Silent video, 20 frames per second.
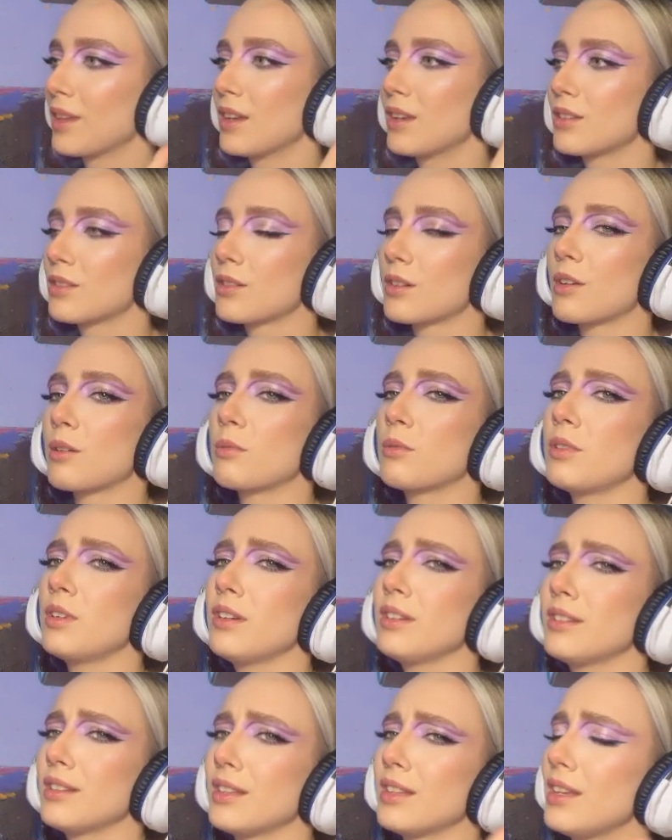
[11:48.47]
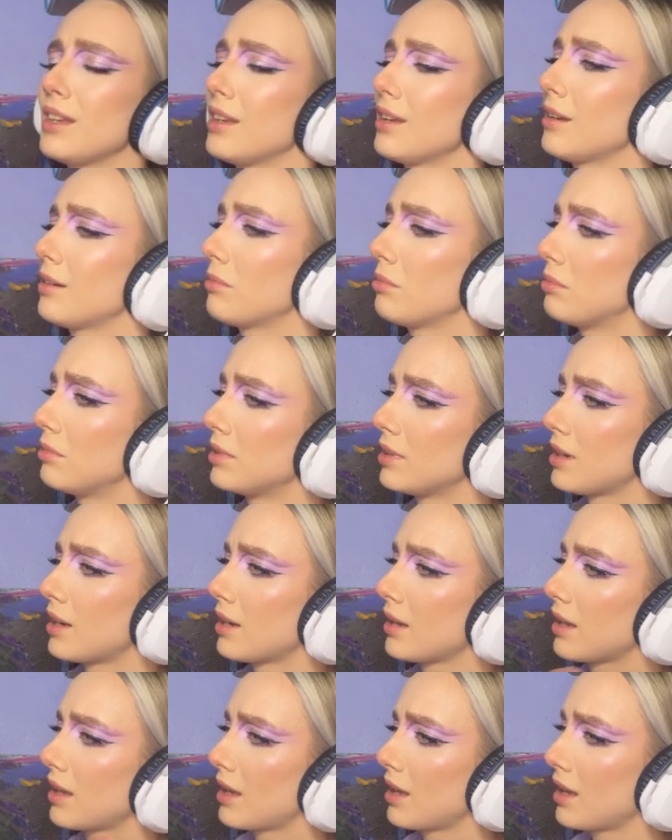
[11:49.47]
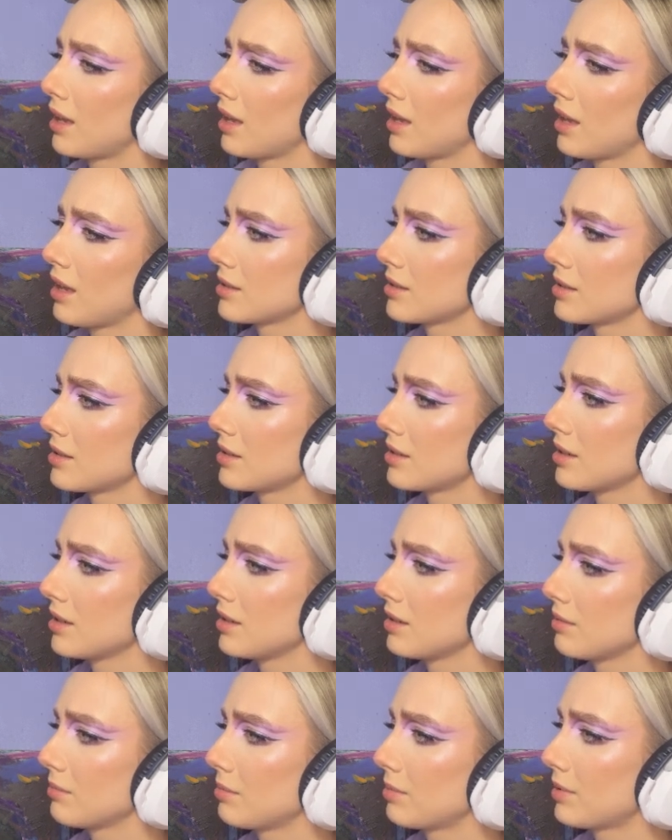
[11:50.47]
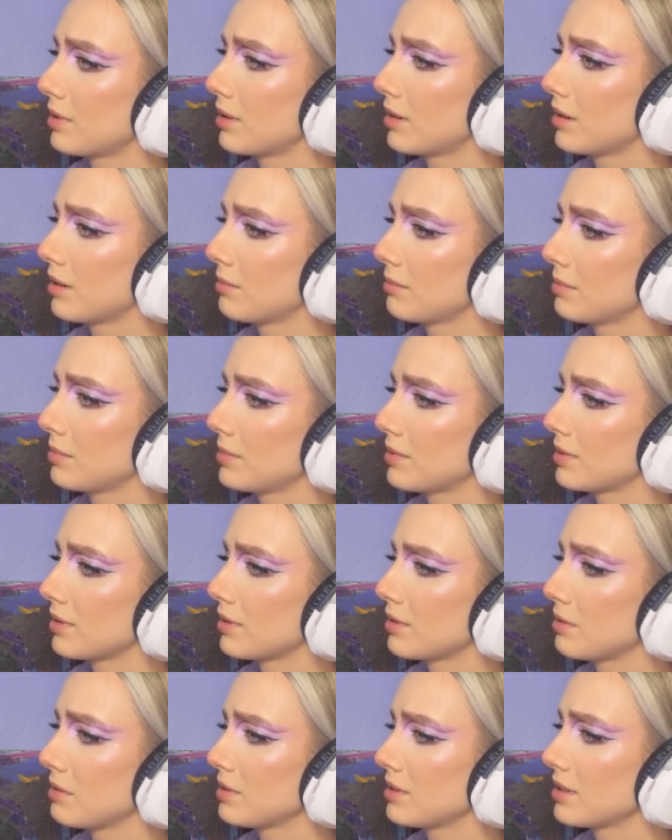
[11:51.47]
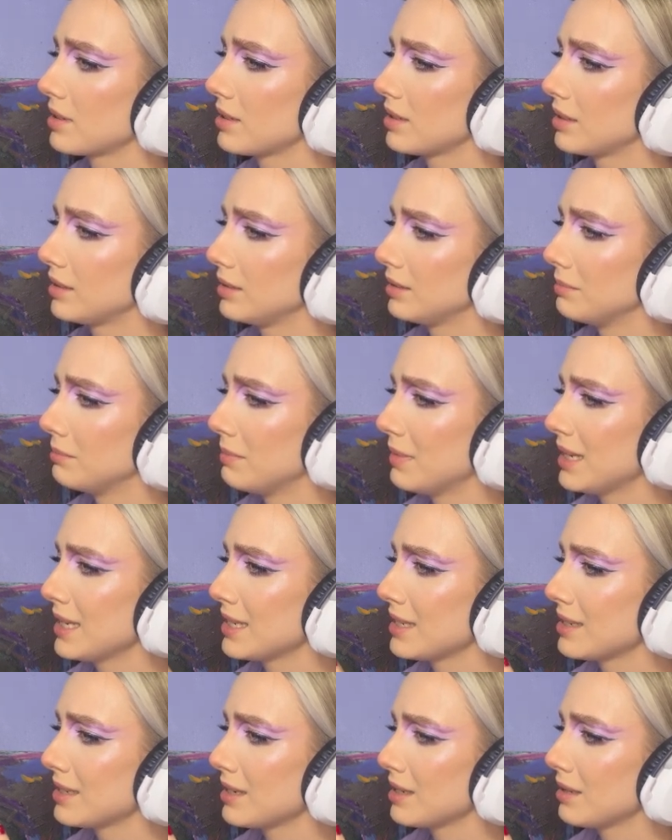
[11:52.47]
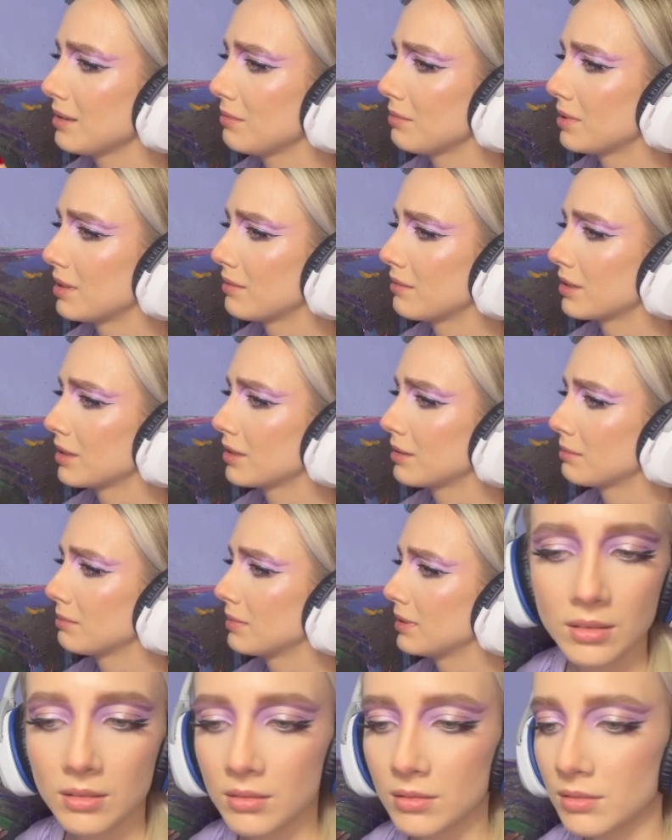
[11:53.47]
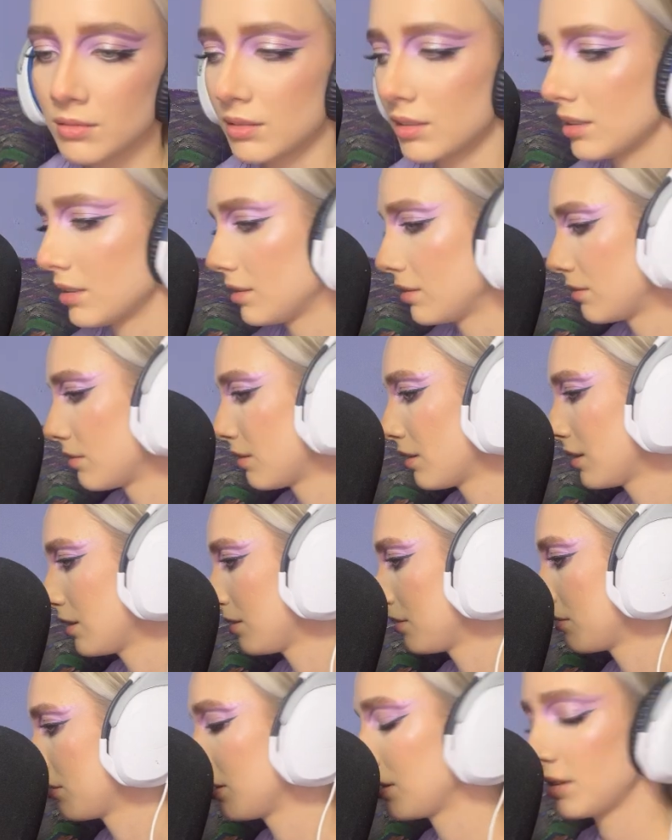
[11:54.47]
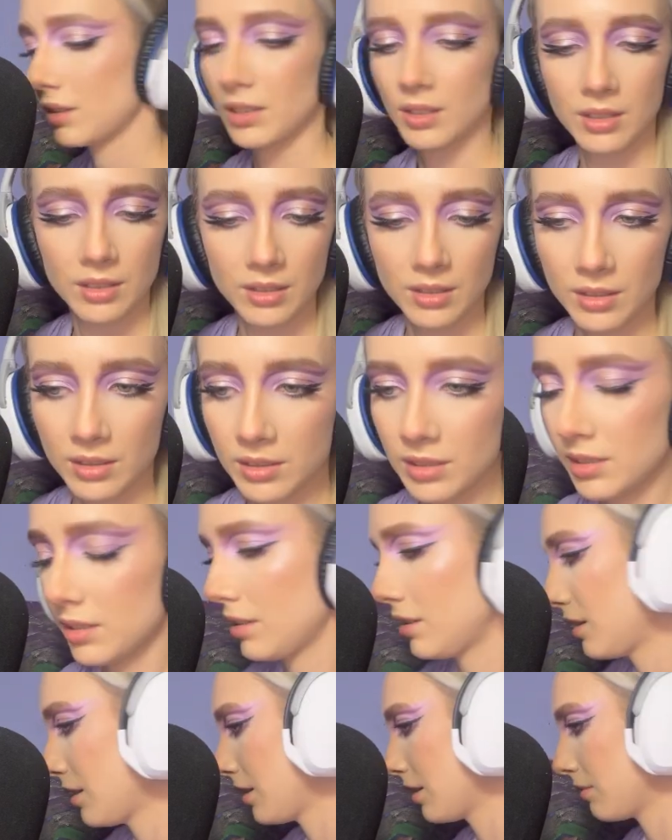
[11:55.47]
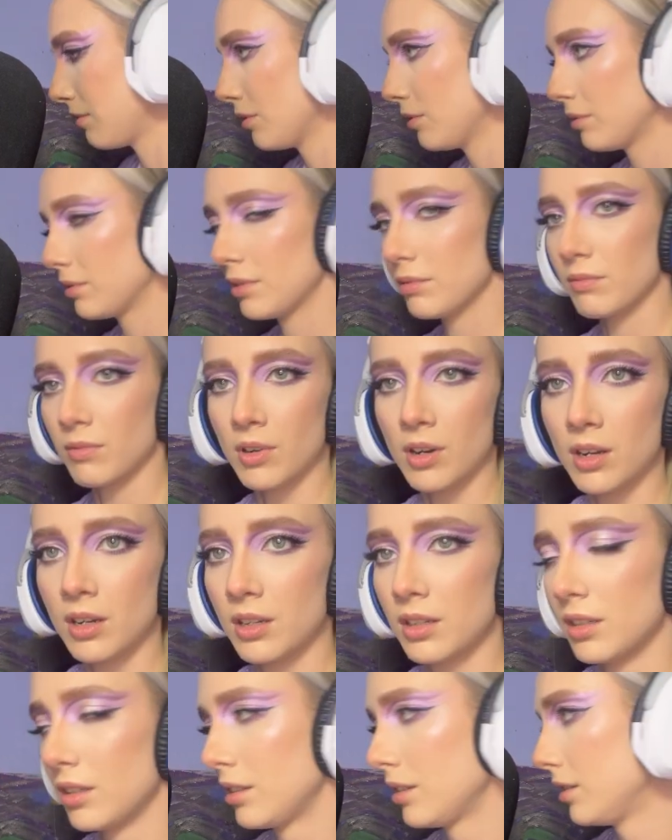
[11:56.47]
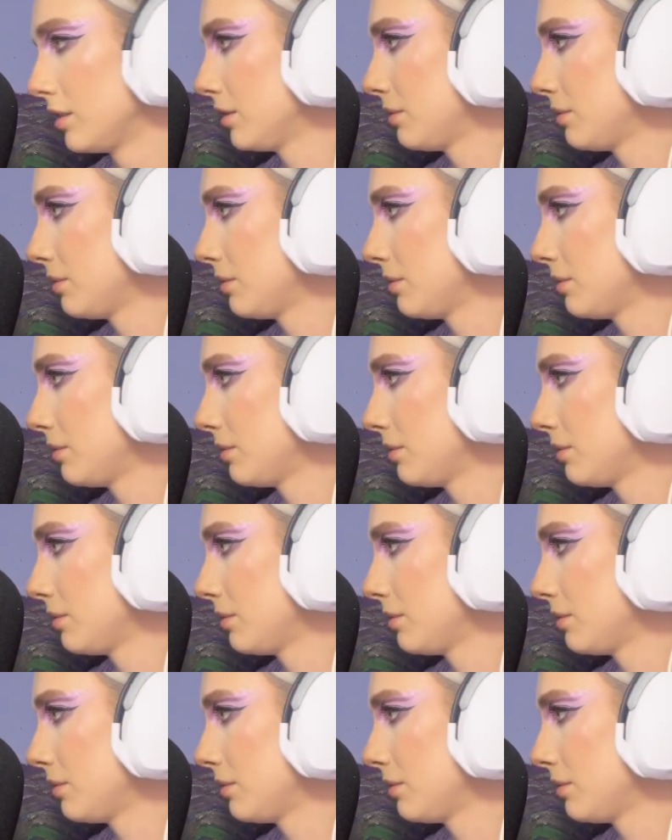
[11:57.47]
So now I'm gonna think what I can sing, perhaps. I know it's a little messy, whatever, but alright, already getting an idea and I have nowhere to write.